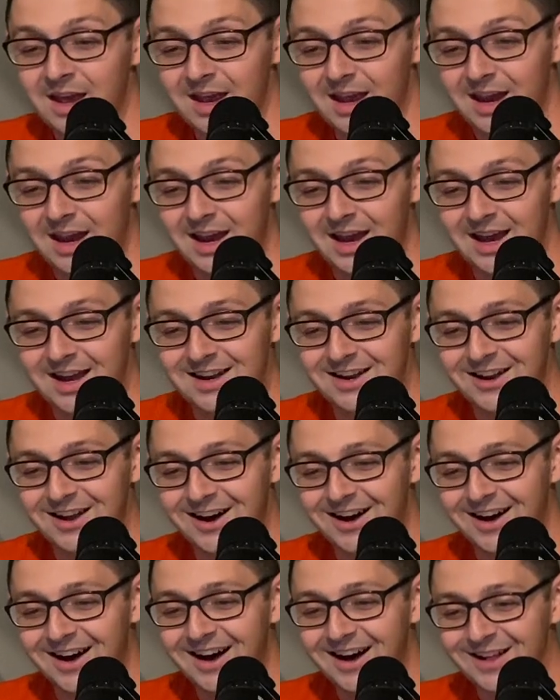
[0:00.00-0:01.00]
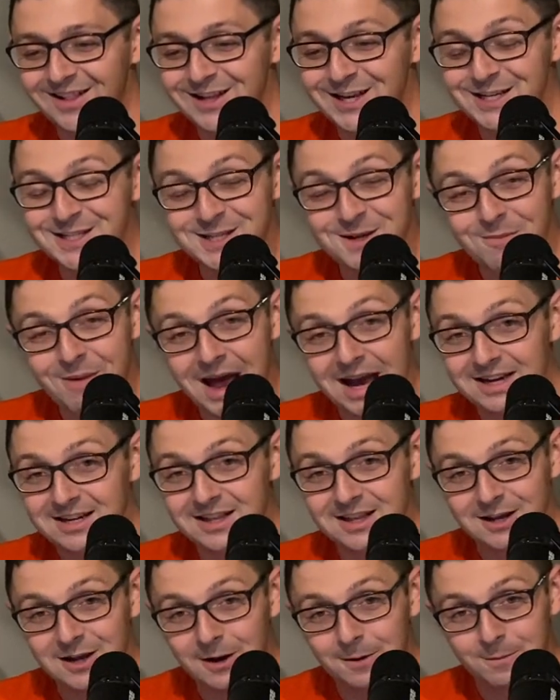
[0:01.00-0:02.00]
and lease it back to
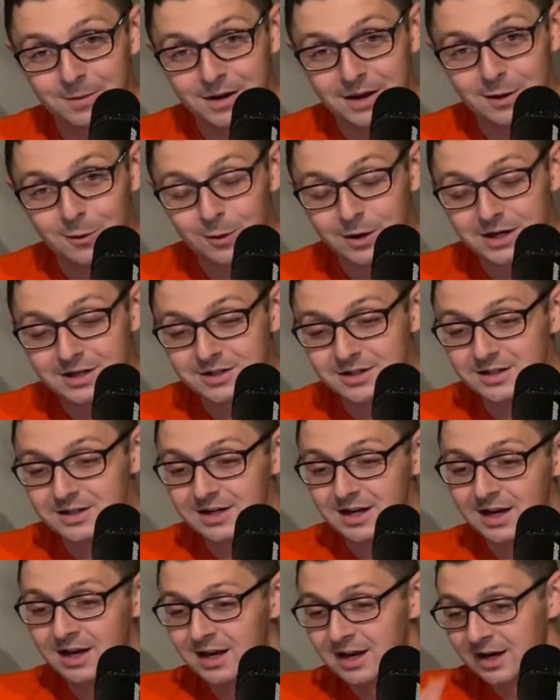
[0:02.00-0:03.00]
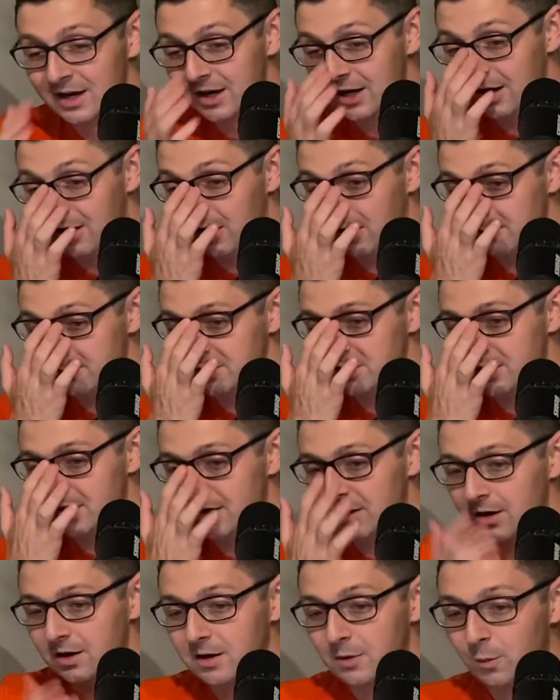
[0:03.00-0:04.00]
the company, which, I'm
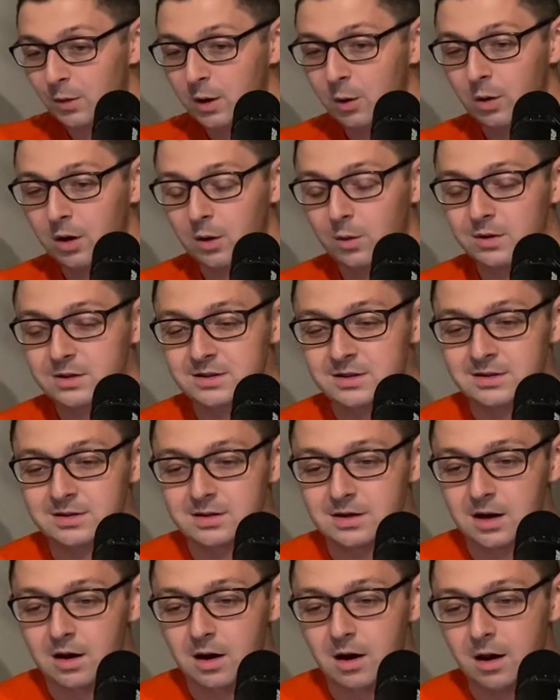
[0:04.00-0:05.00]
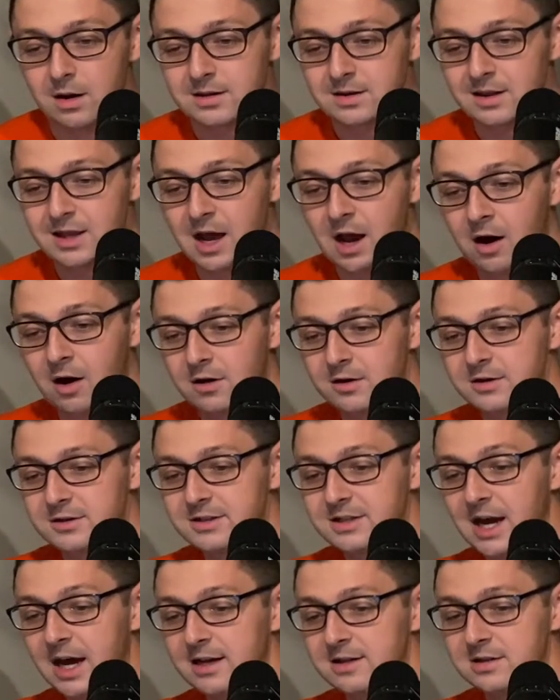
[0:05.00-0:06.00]
sure WeWork wasn't that hard to
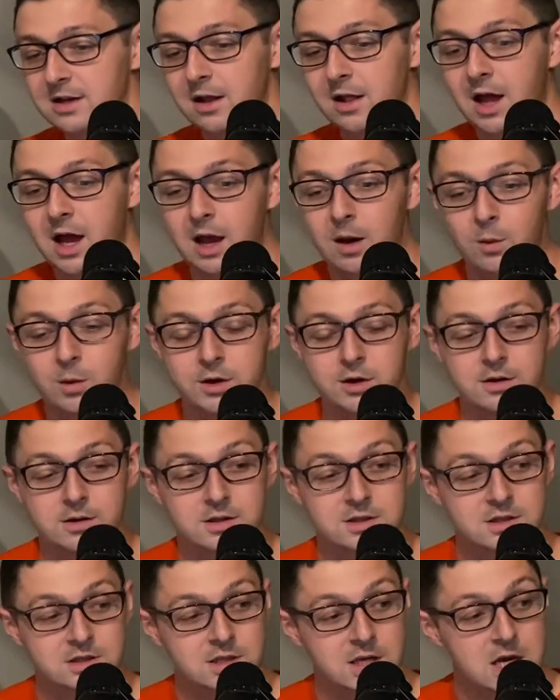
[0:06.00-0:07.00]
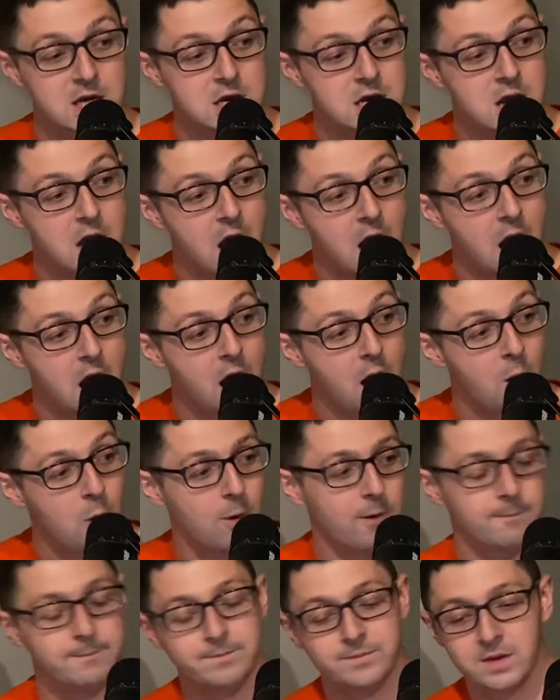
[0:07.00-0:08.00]
sign as a client when you're the CEO.
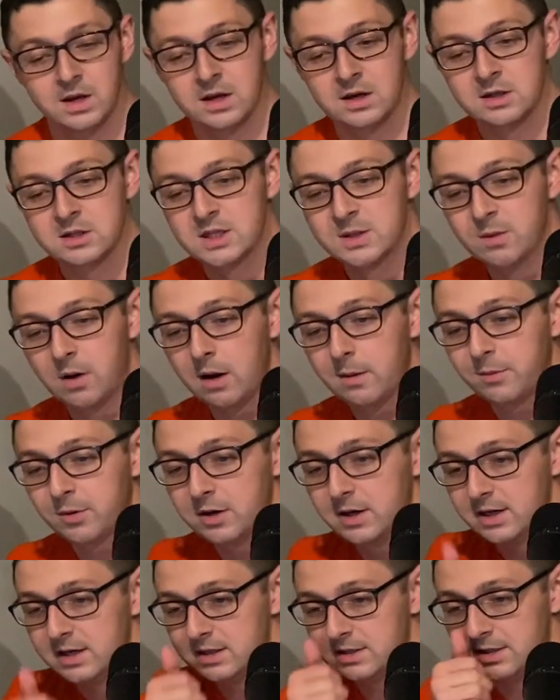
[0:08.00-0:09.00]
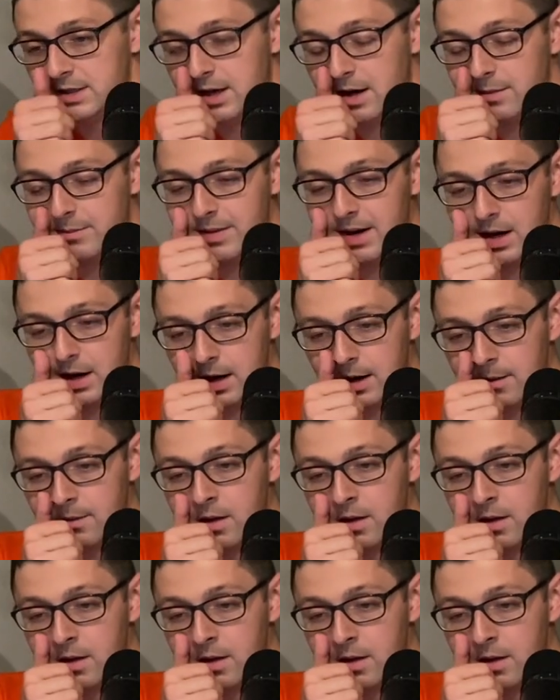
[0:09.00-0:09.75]
It's probably pretty easy to get a meeting.